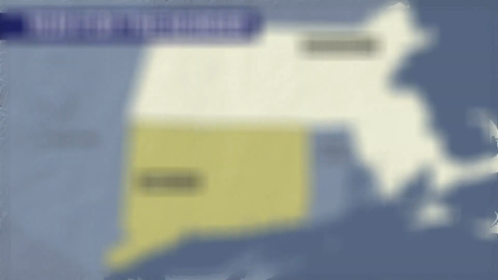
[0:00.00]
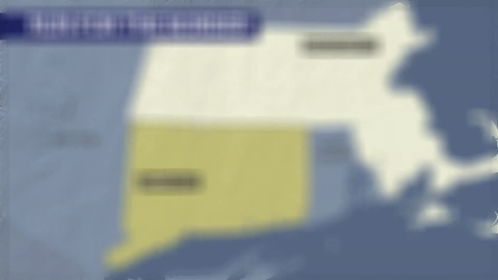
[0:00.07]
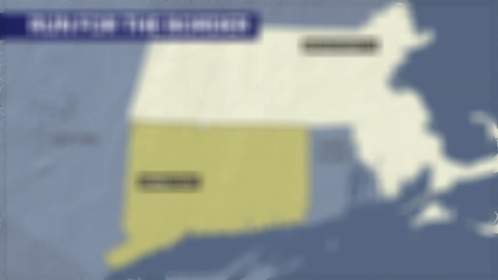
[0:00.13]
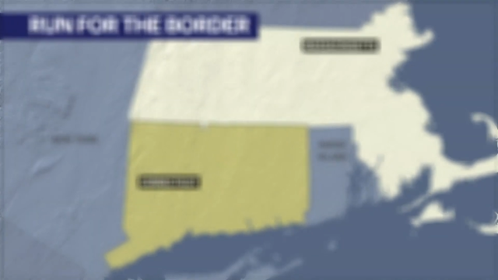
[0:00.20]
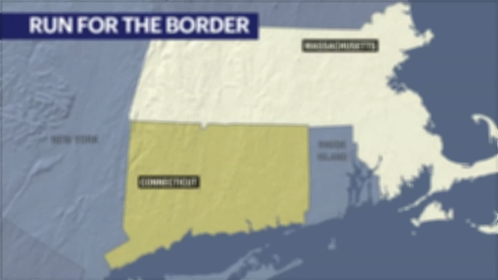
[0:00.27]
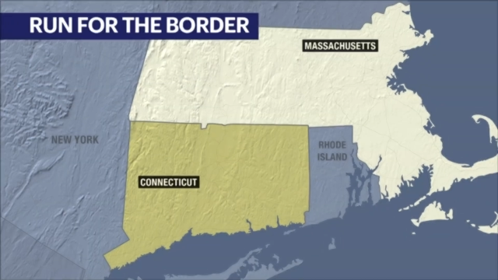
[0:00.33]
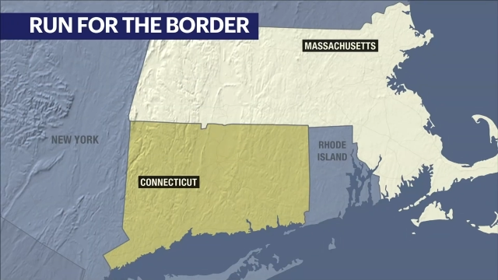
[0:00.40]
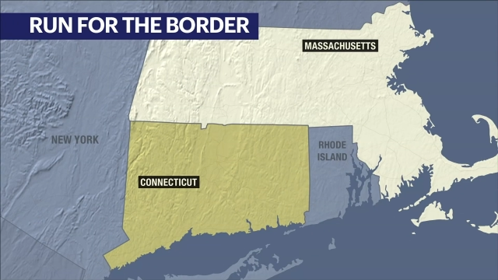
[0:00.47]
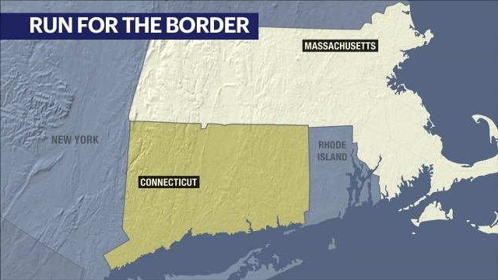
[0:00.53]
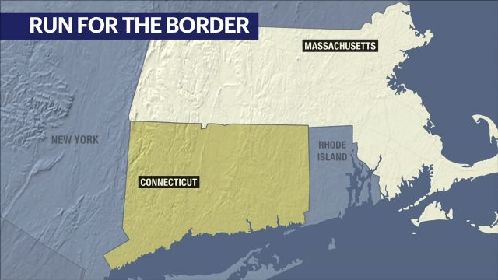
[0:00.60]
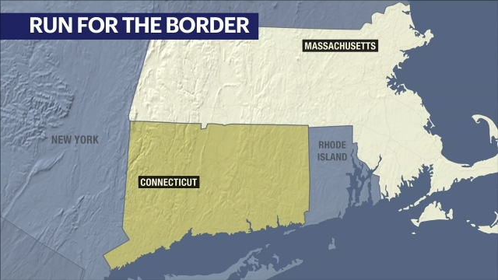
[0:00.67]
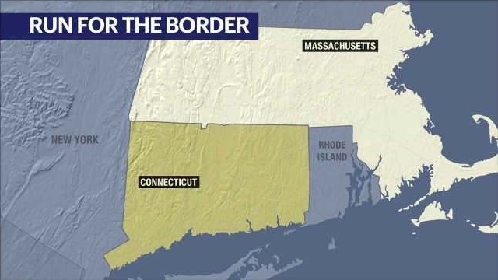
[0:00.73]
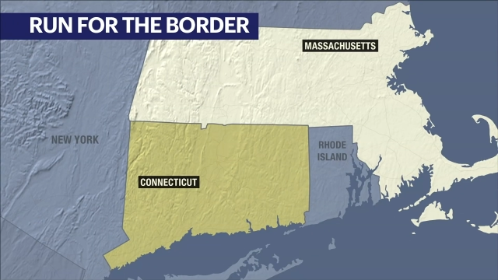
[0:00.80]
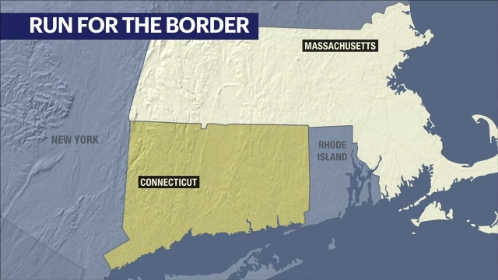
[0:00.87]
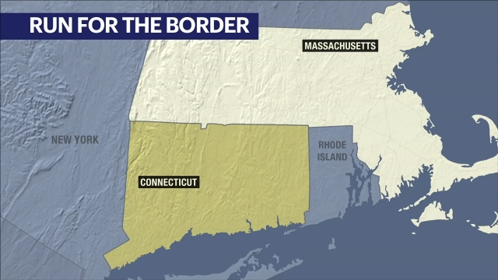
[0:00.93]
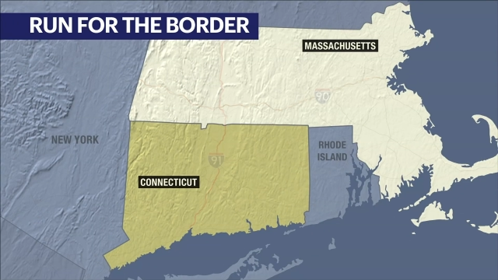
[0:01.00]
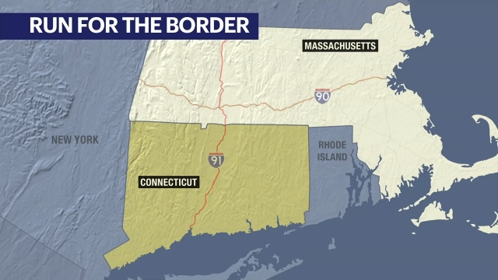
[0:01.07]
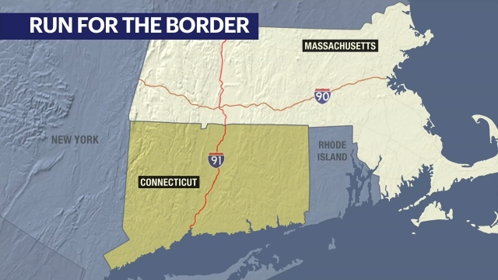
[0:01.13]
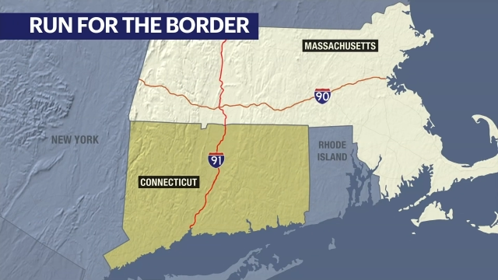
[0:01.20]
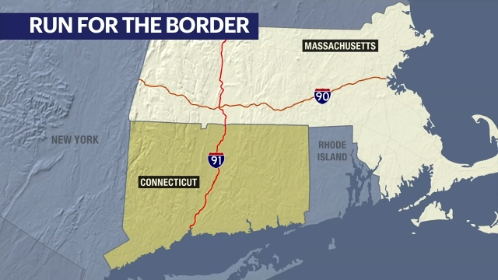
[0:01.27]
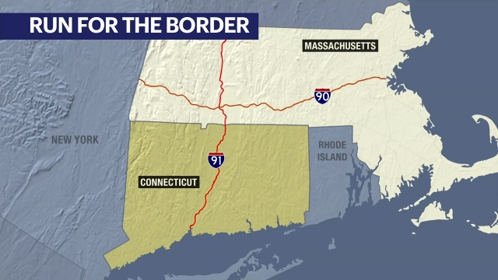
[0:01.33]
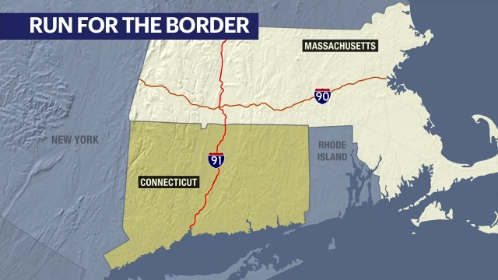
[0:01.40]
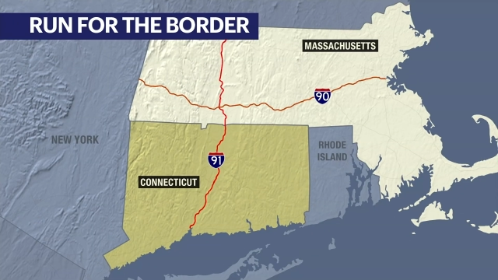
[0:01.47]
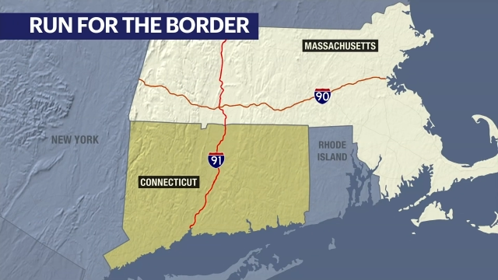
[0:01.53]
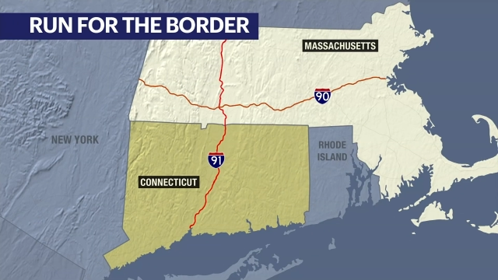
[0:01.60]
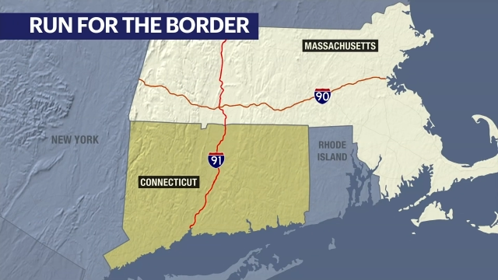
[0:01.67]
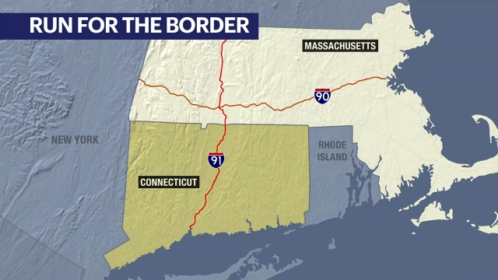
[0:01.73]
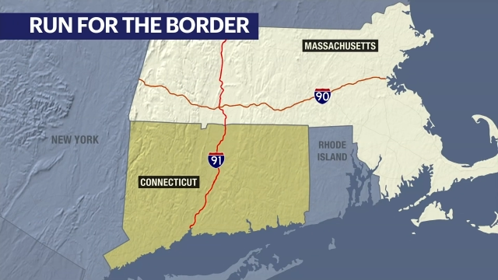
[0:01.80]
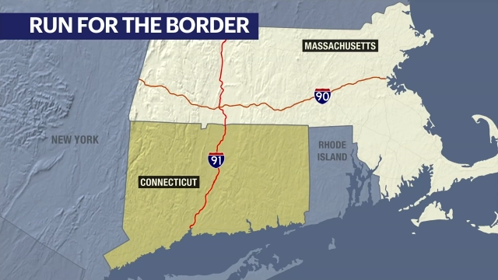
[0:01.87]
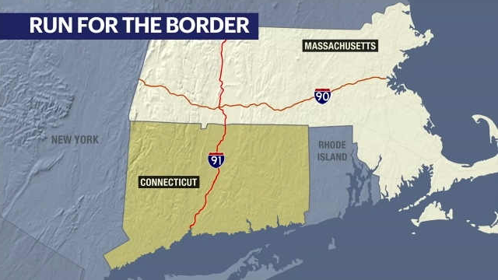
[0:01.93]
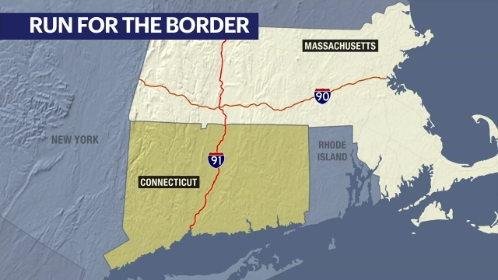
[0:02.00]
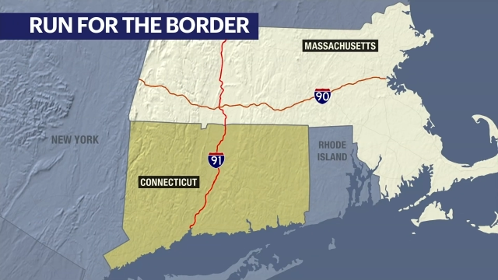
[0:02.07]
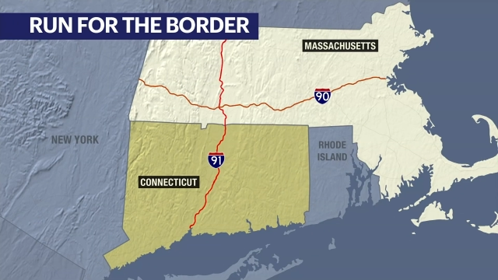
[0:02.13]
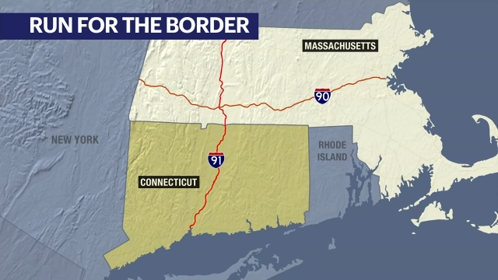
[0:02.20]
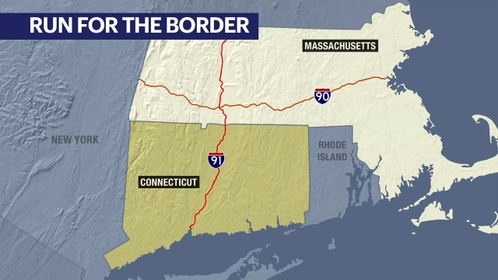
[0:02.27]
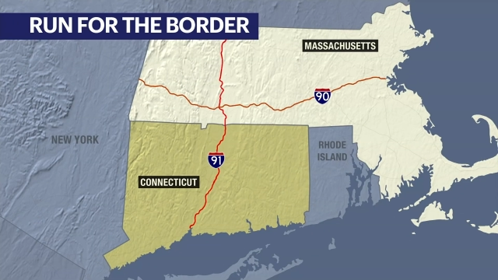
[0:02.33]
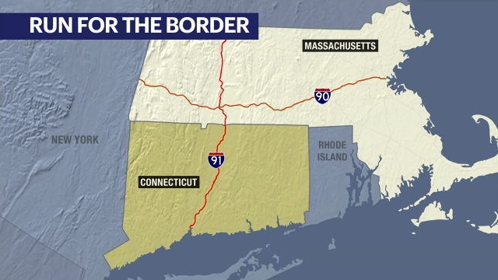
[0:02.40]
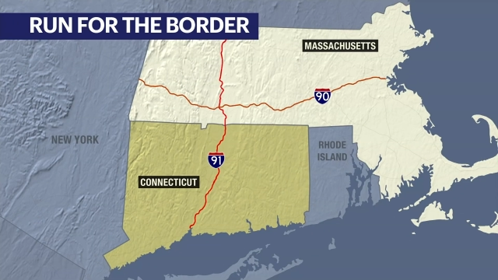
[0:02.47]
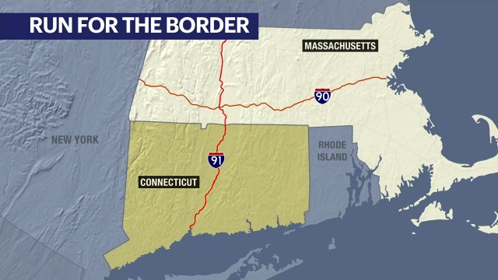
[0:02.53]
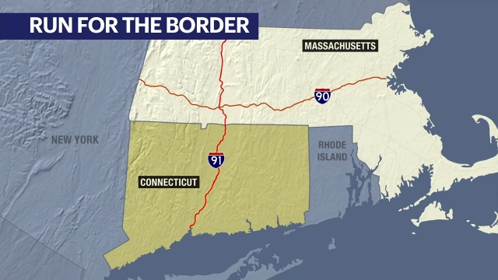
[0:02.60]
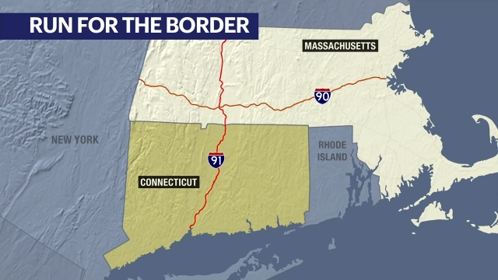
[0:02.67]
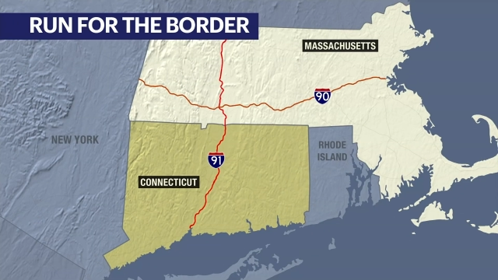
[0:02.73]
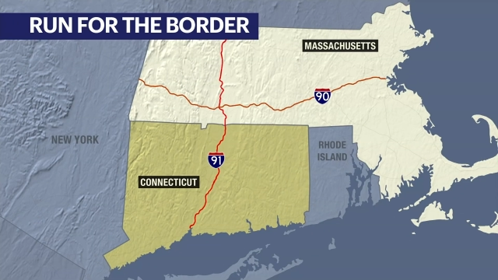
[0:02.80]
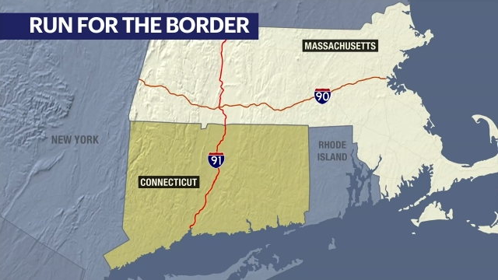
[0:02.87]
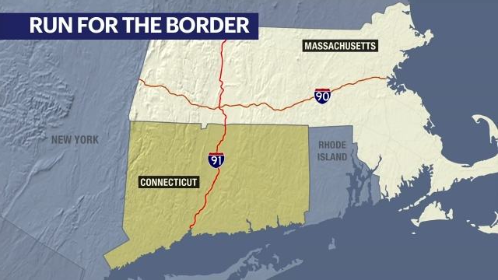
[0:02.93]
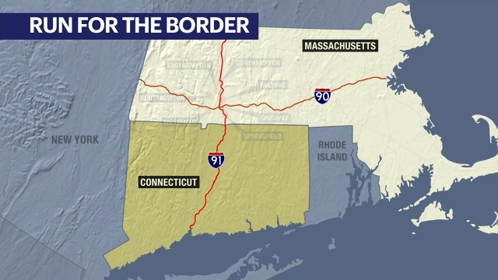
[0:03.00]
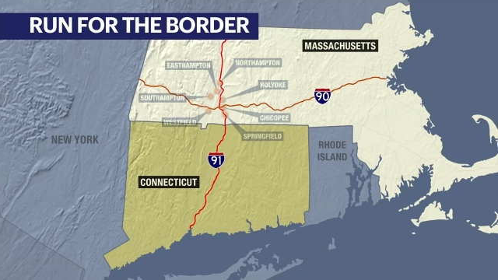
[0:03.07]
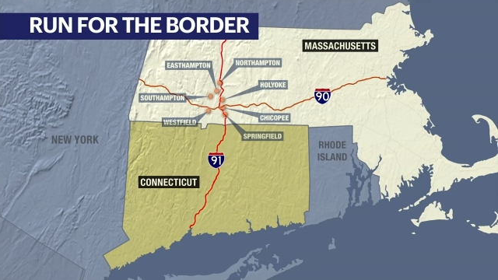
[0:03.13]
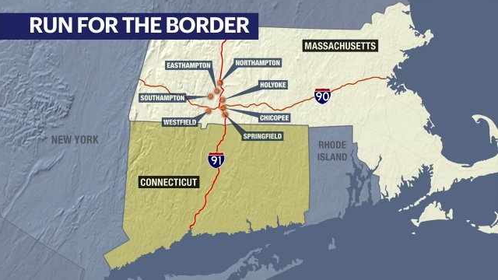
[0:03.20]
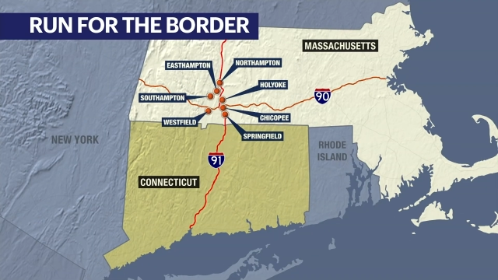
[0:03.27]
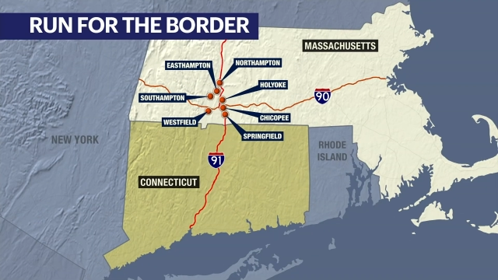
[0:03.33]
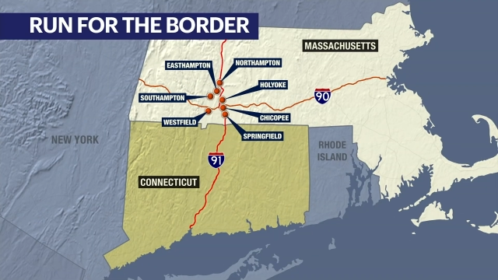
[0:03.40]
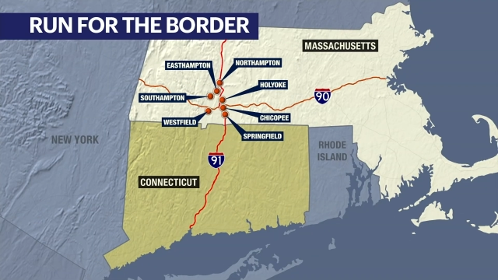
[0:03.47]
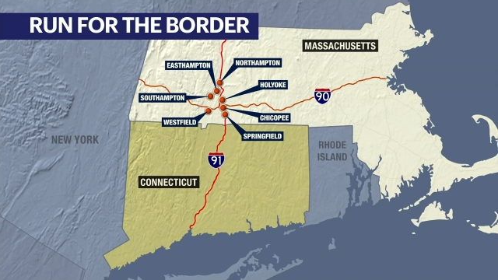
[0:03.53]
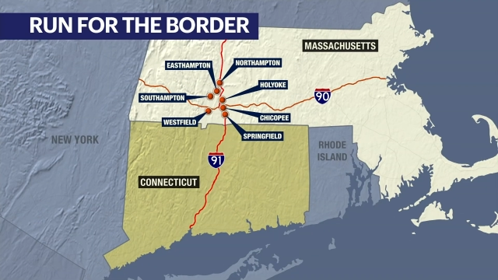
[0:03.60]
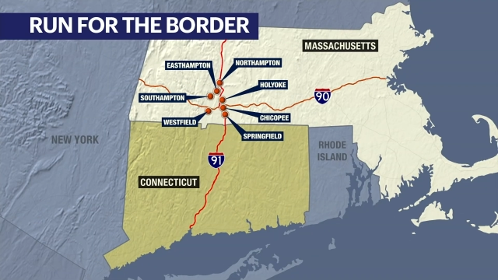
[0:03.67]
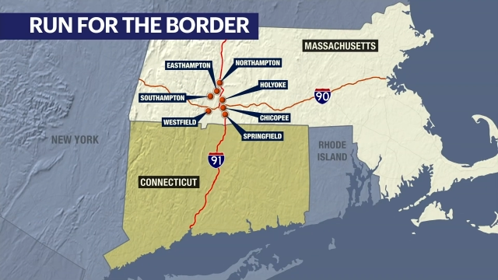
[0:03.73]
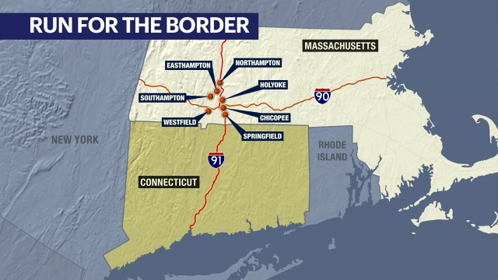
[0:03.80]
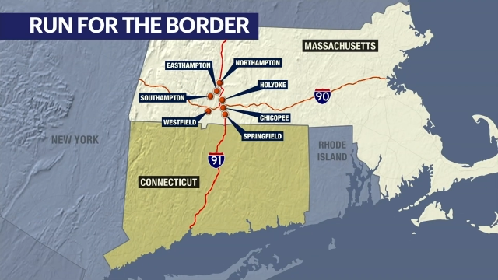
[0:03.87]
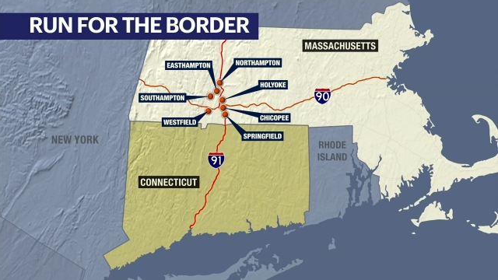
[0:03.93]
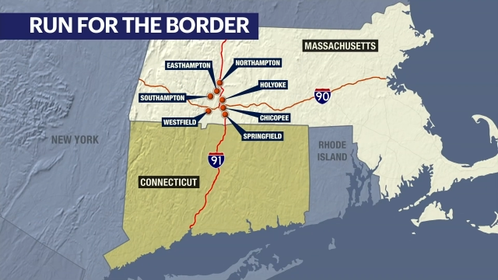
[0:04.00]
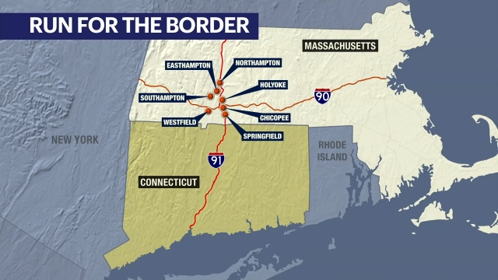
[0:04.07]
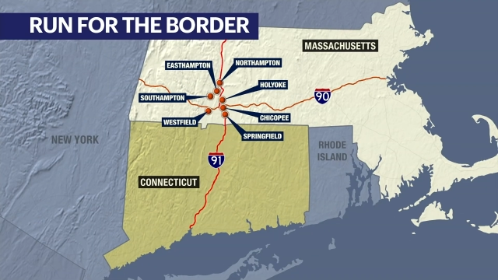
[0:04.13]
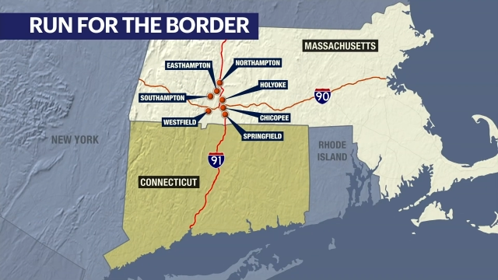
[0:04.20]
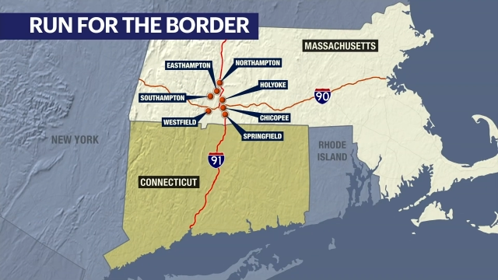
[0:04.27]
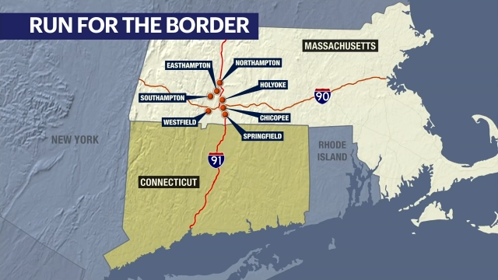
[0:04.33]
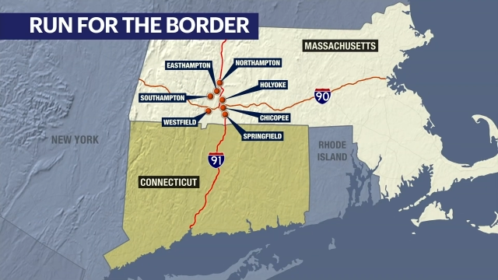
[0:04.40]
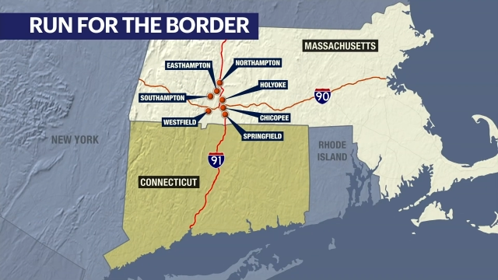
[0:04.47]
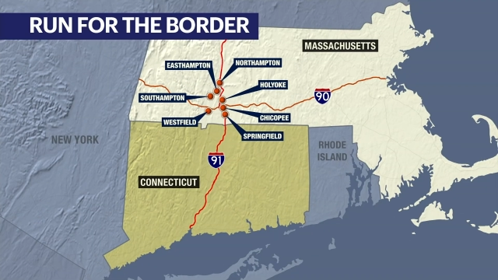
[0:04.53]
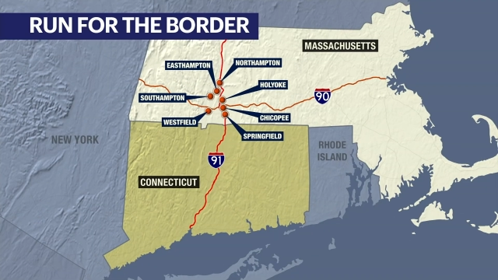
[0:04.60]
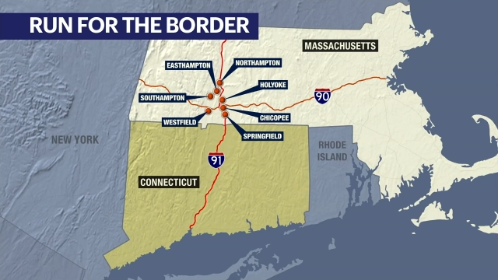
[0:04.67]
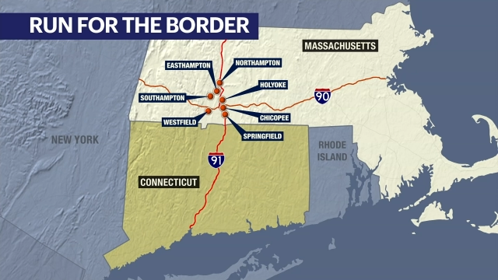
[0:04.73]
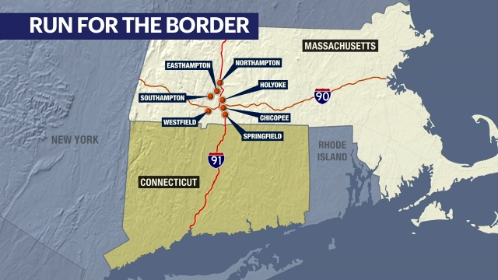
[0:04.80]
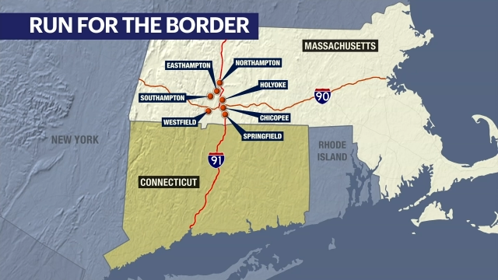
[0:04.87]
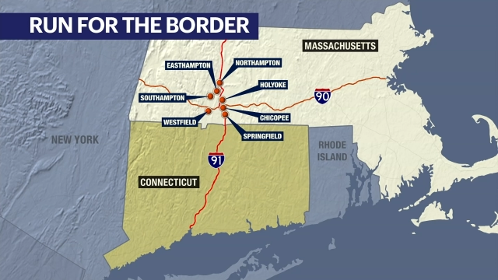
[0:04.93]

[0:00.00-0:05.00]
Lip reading: No face is visible, so there are no lips to read.